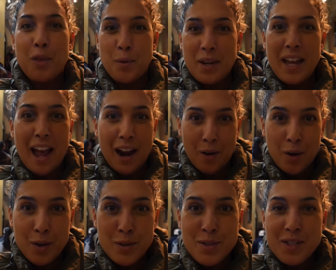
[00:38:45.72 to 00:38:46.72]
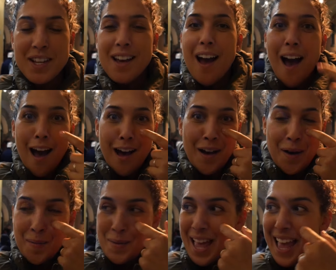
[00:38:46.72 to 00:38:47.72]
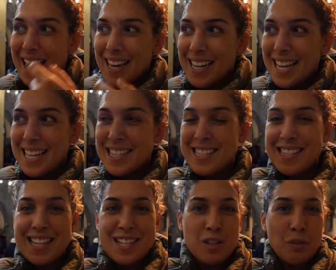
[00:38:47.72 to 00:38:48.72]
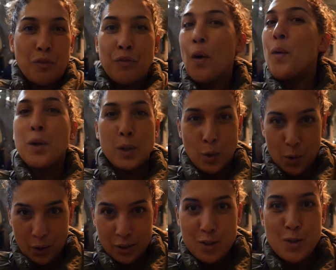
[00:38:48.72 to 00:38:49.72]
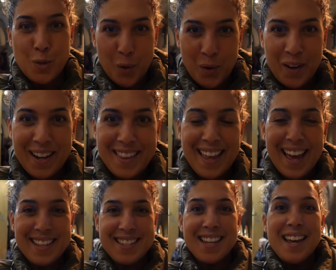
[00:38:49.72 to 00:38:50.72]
Three Arrows, and it's this folklore story that